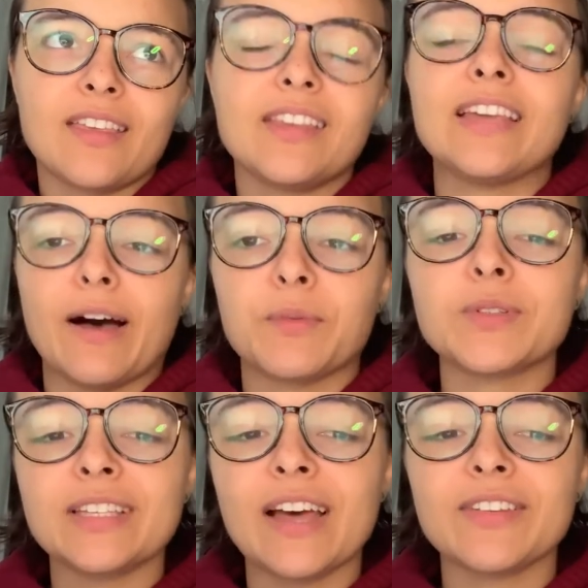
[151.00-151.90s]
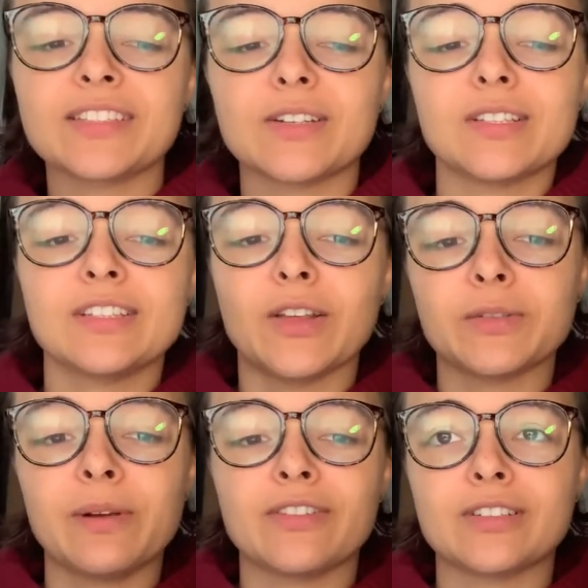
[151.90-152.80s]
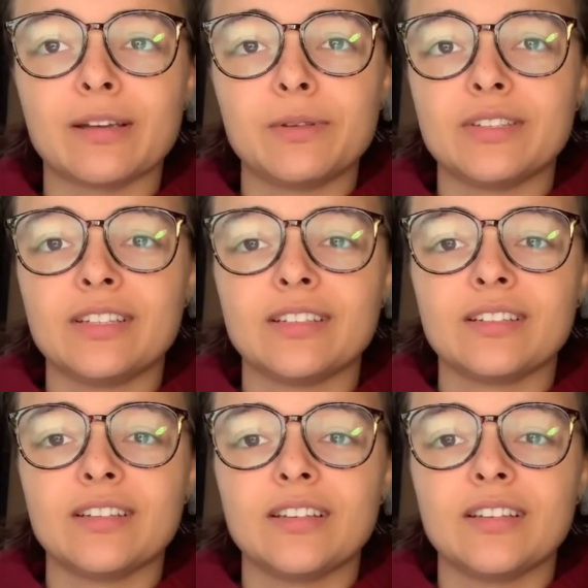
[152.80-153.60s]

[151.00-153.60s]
yeah, we'll see how this goes. This is also my first time using